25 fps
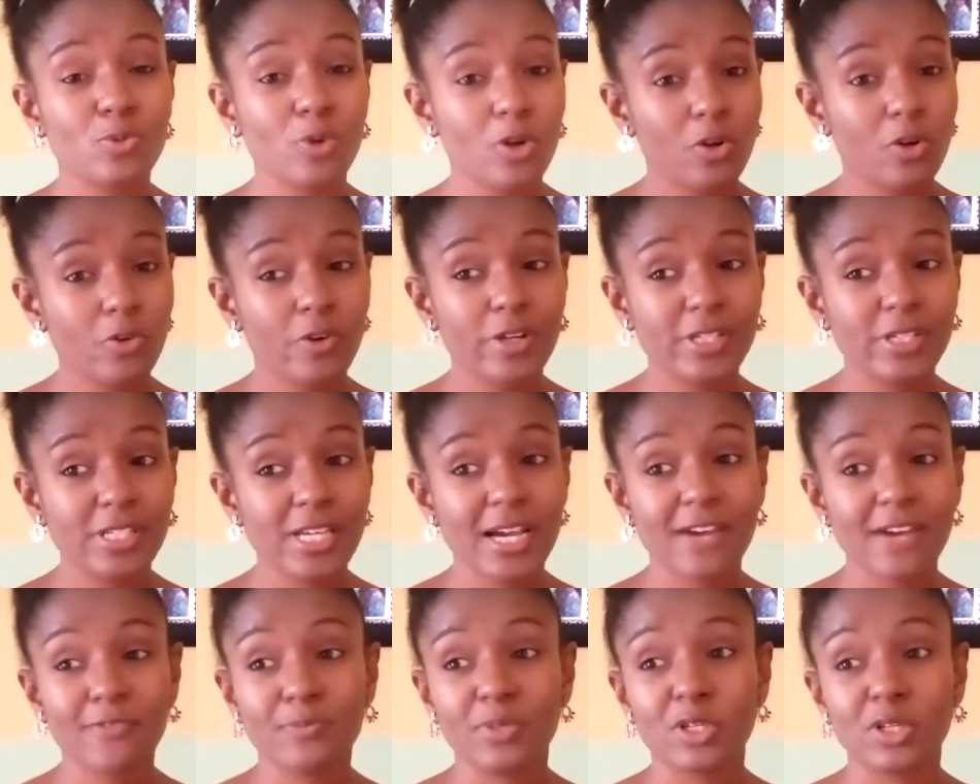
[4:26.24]
already
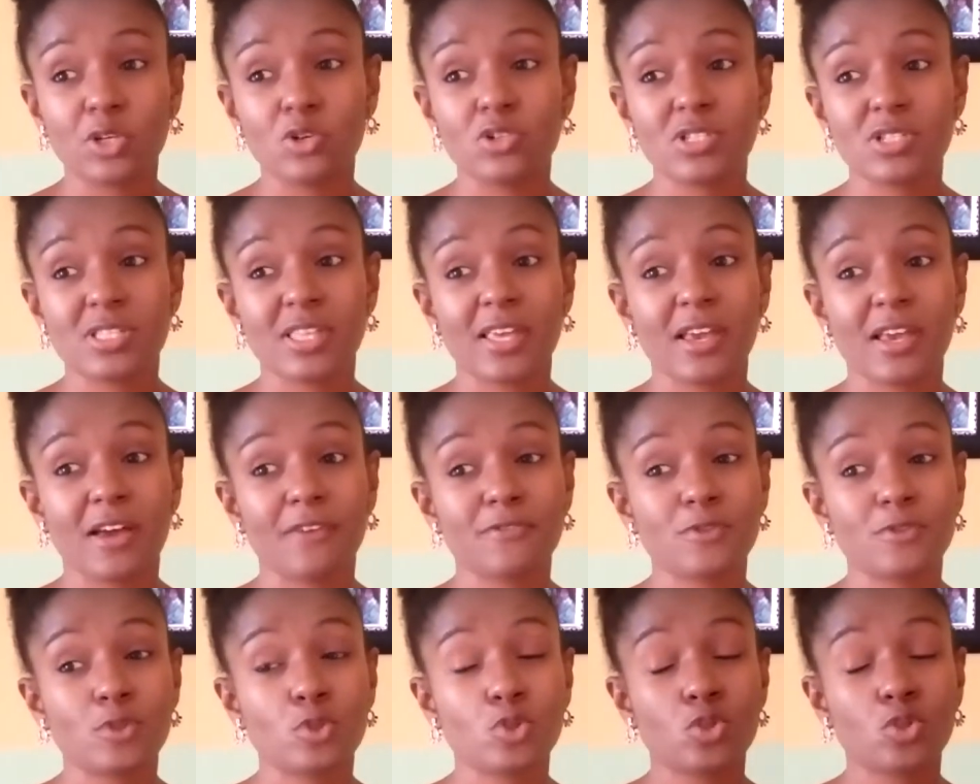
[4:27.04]
have because they have
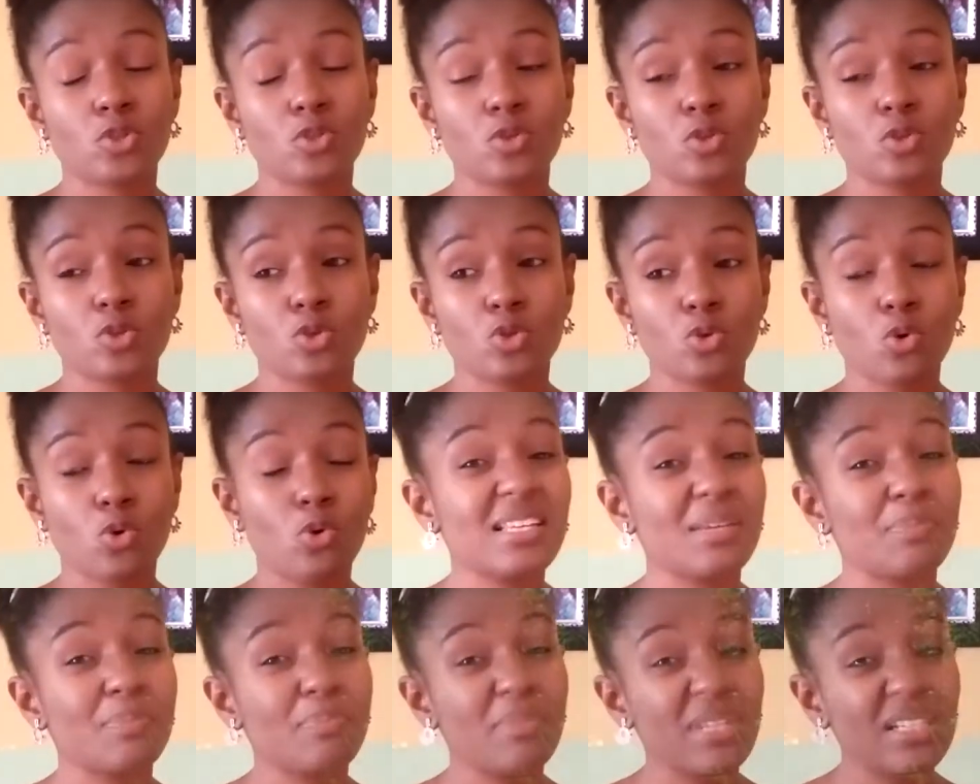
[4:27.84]
stored
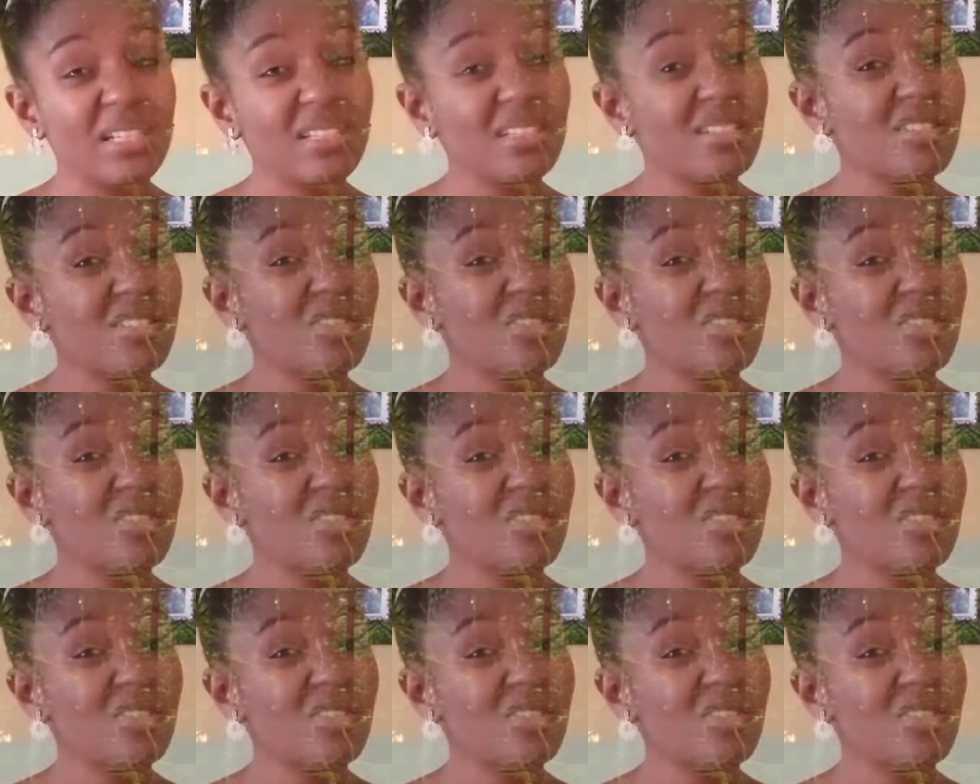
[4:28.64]
millions